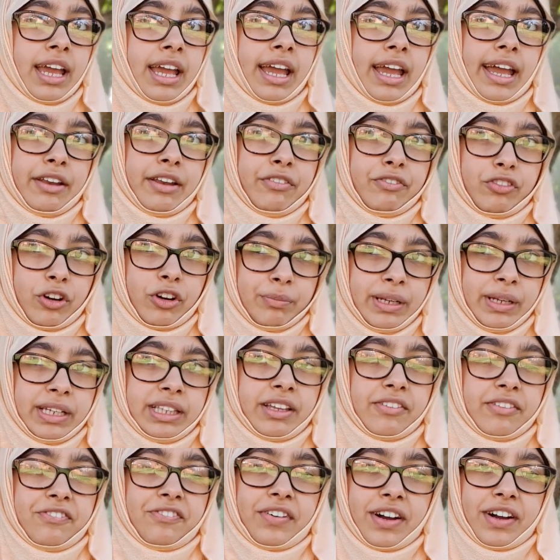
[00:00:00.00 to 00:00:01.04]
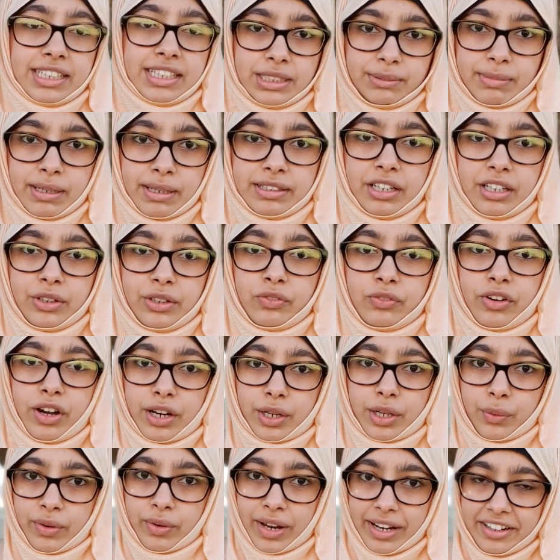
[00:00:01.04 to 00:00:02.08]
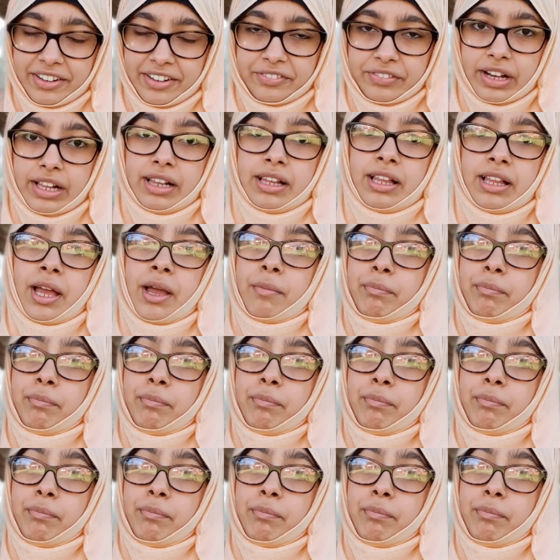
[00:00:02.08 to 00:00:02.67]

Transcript: And for me, the first method worked very well,